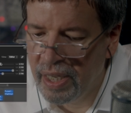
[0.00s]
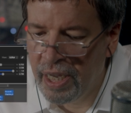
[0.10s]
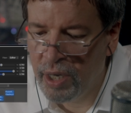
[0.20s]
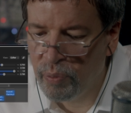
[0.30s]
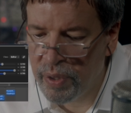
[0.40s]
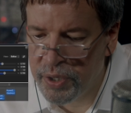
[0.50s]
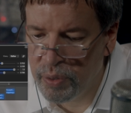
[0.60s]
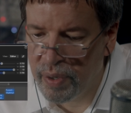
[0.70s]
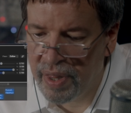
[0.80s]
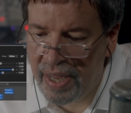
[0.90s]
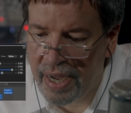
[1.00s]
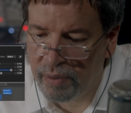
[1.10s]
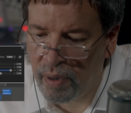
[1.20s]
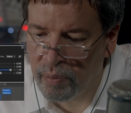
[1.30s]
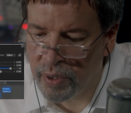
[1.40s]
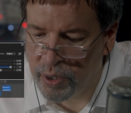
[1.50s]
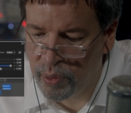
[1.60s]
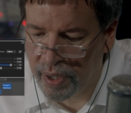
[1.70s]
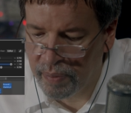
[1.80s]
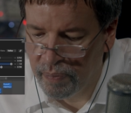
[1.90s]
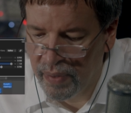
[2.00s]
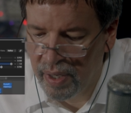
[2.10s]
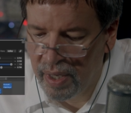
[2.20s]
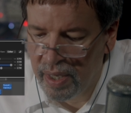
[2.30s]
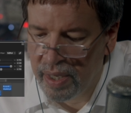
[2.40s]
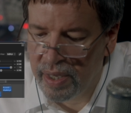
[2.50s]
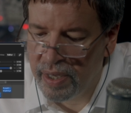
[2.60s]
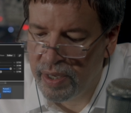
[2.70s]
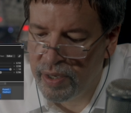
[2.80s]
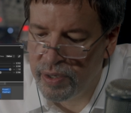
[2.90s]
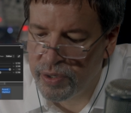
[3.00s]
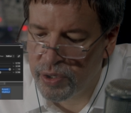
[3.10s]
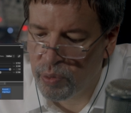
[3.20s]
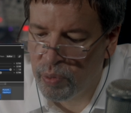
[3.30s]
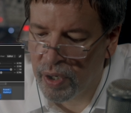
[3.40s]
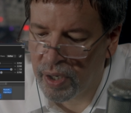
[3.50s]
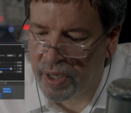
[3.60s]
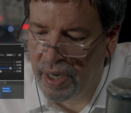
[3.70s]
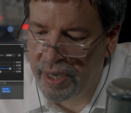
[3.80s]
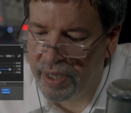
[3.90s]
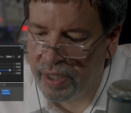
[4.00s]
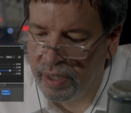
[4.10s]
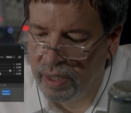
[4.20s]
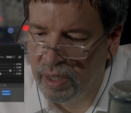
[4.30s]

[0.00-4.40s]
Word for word: And with doing that, what we're doing is we're kind of